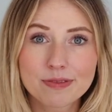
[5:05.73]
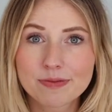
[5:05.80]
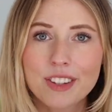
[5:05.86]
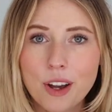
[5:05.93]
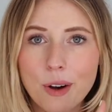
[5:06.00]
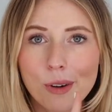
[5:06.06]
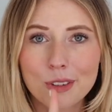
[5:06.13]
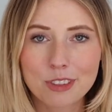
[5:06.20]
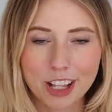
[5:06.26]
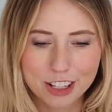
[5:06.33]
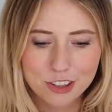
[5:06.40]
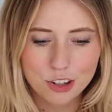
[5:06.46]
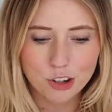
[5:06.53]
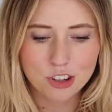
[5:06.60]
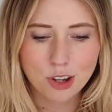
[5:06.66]
So
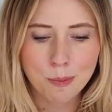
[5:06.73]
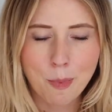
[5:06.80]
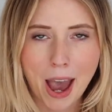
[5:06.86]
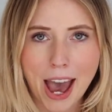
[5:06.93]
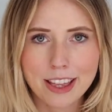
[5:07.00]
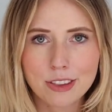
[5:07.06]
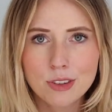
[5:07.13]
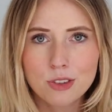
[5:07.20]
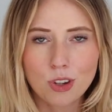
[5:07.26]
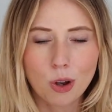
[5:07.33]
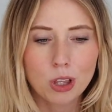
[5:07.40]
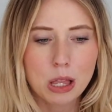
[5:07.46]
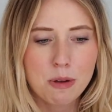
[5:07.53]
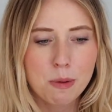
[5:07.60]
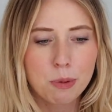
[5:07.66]
let's do some math.
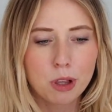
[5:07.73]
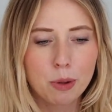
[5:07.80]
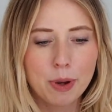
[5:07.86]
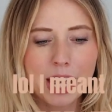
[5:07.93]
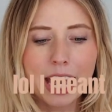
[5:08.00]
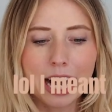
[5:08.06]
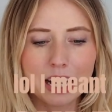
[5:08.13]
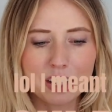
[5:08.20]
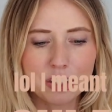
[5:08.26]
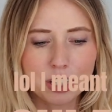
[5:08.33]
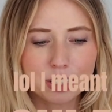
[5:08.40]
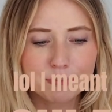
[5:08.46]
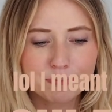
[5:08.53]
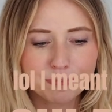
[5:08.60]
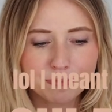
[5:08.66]
So let me pull up my
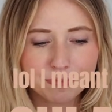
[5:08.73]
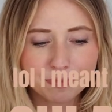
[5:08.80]
calendar.